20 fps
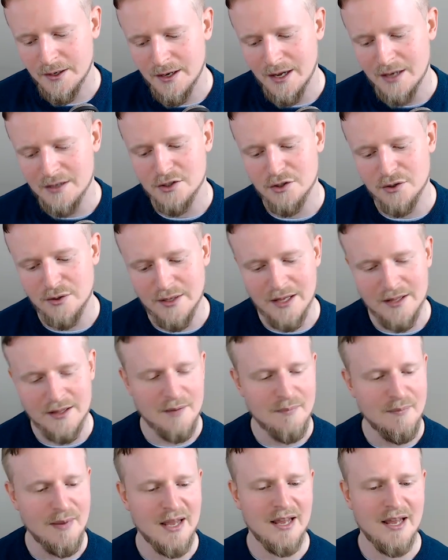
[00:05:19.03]
And so then
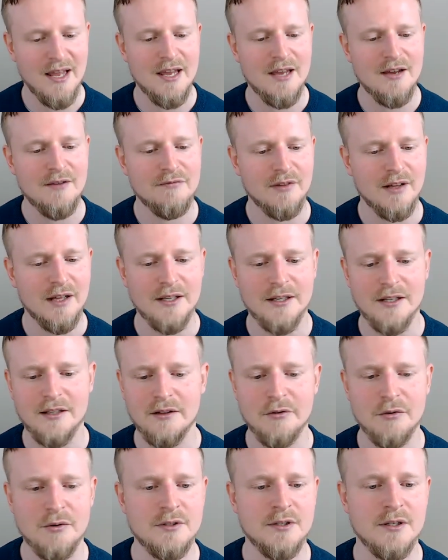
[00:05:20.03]
they behave like a
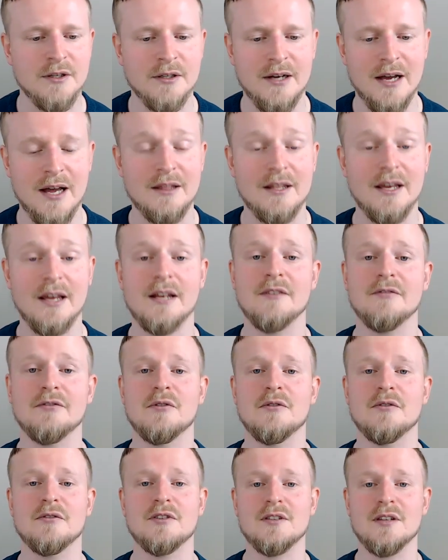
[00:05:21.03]
loser. And then, of
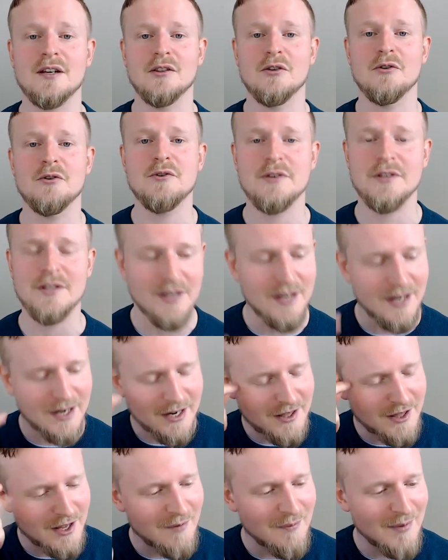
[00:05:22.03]
course, they lose. And then
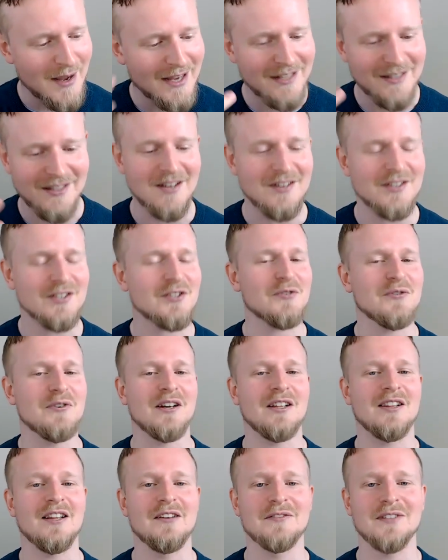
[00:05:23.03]
in their mind, they're so
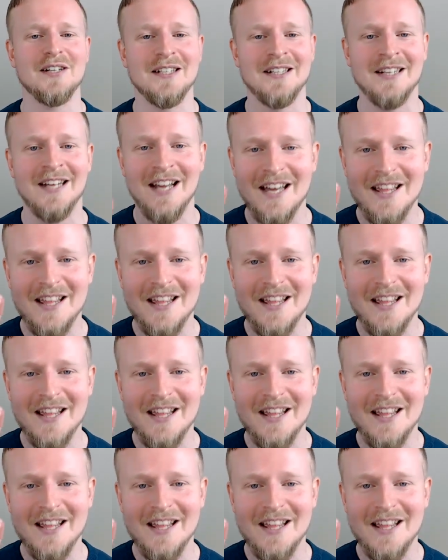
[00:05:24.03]
clever.